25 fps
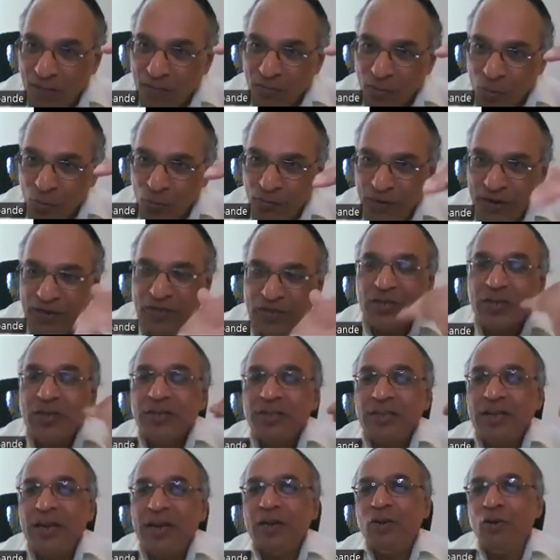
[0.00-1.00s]
through which
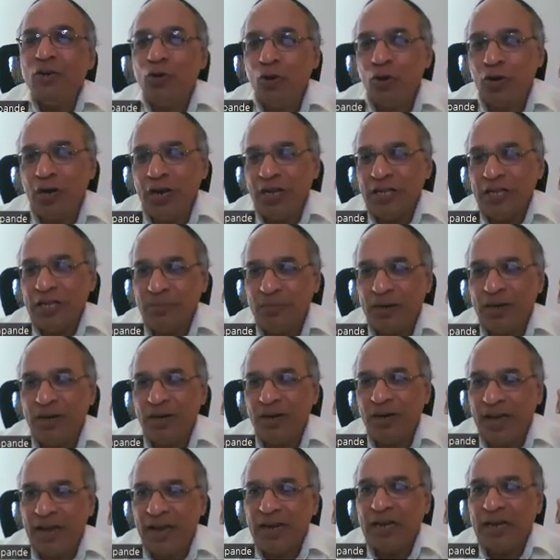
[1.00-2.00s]
that
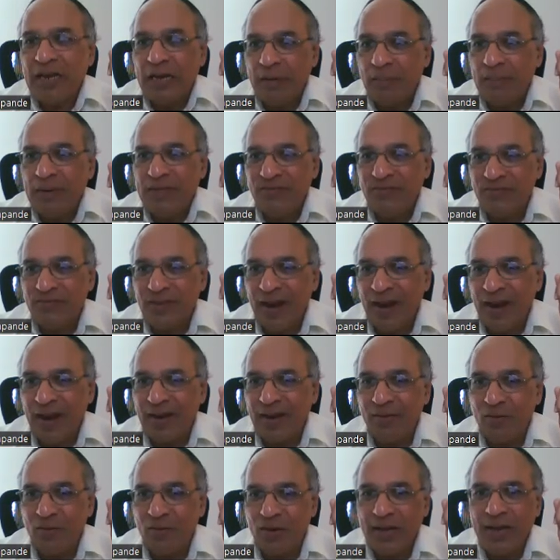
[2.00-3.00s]
neurotransmitter can come inside.
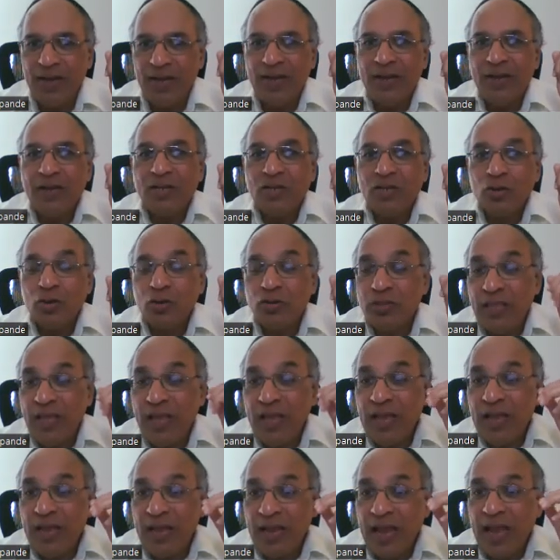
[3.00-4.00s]
Okay, so
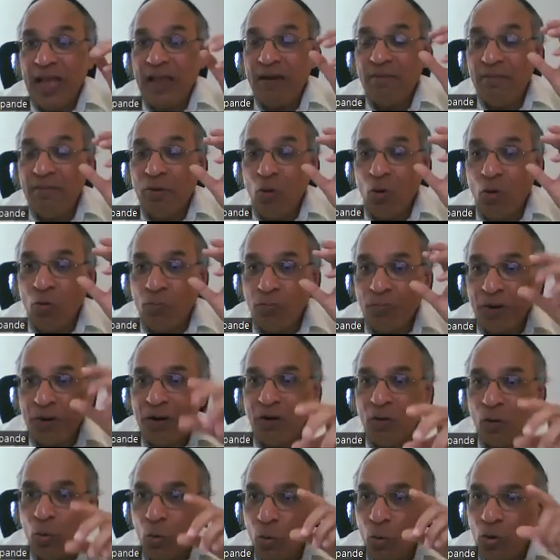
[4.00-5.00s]
they can be
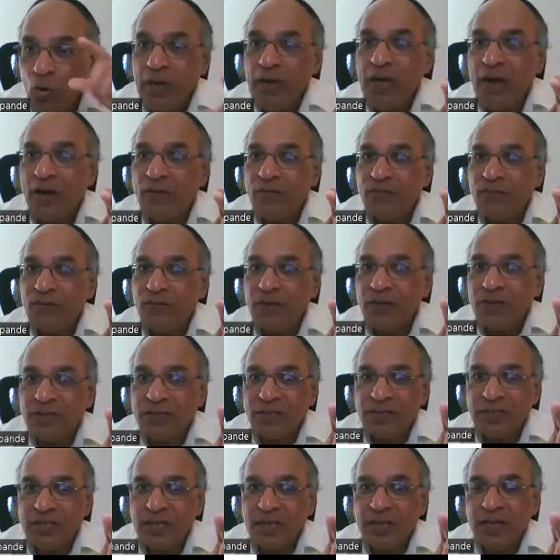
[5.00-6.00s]
opened only after
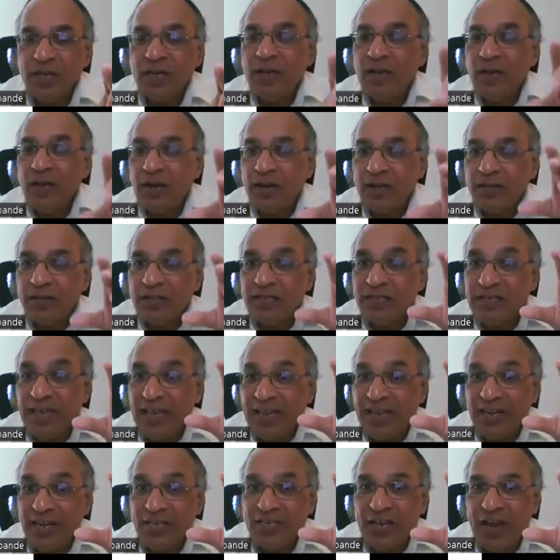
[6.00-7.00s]
this
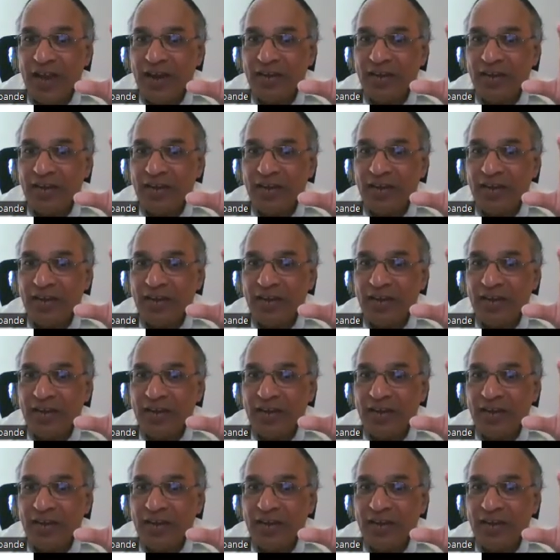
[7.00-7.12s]
energy